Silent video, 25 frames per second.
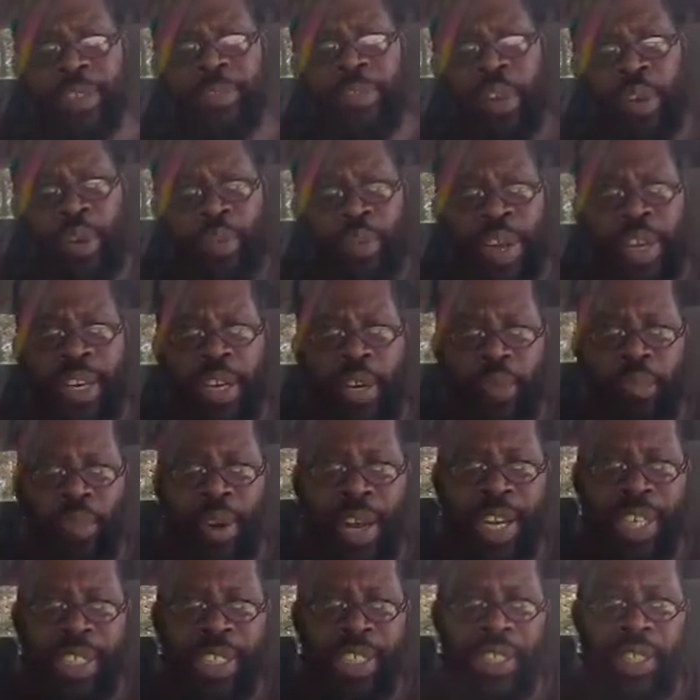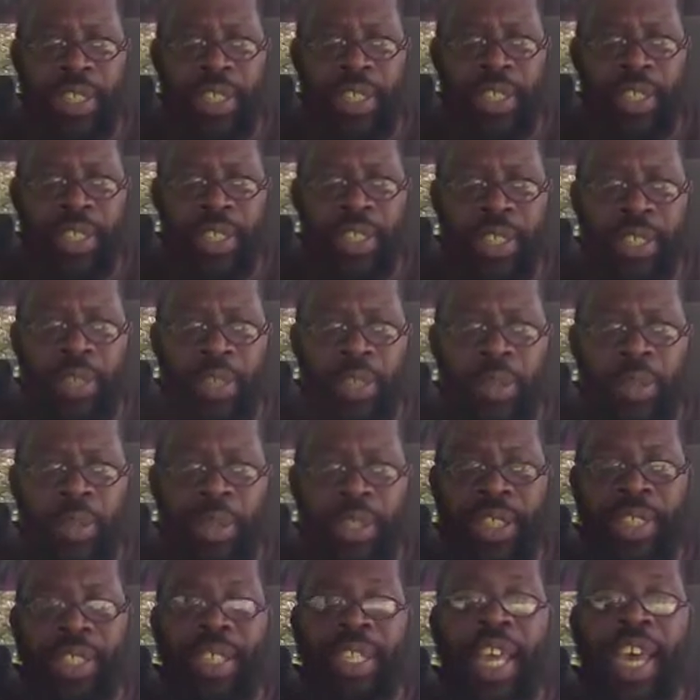of a grain of rice,
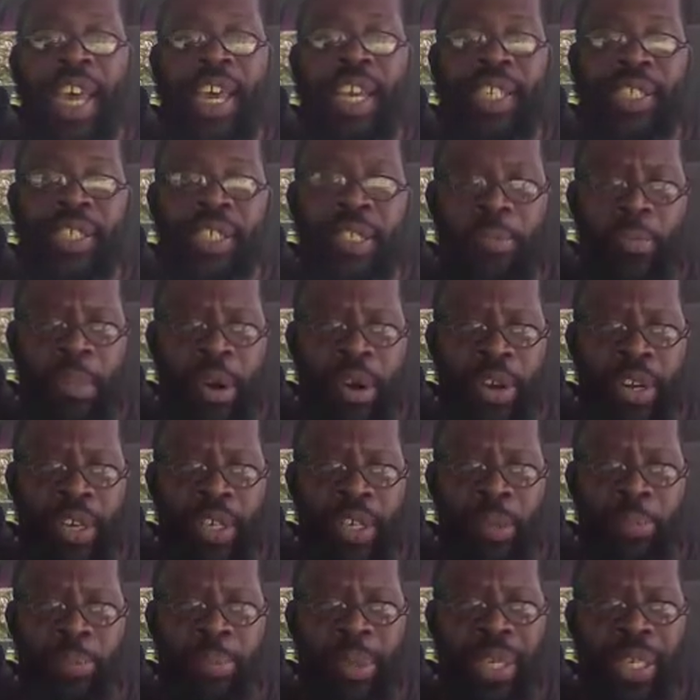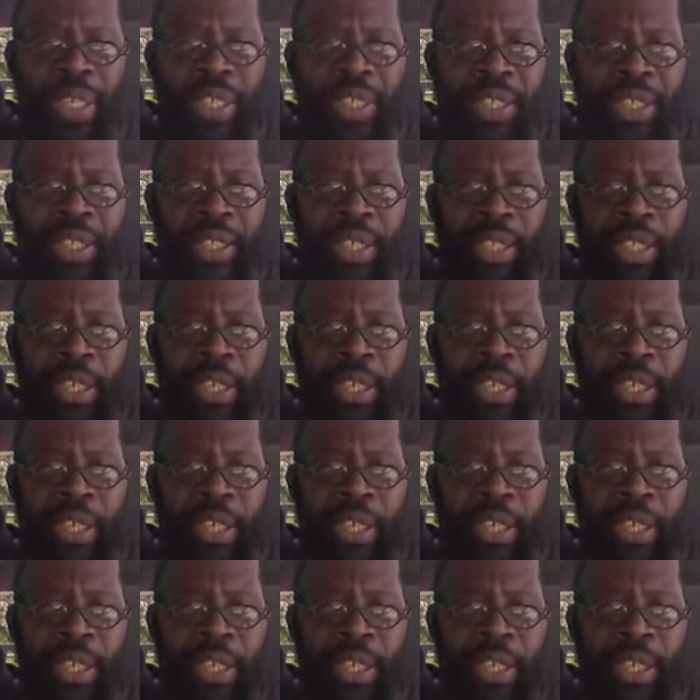which that is the mark of the beast.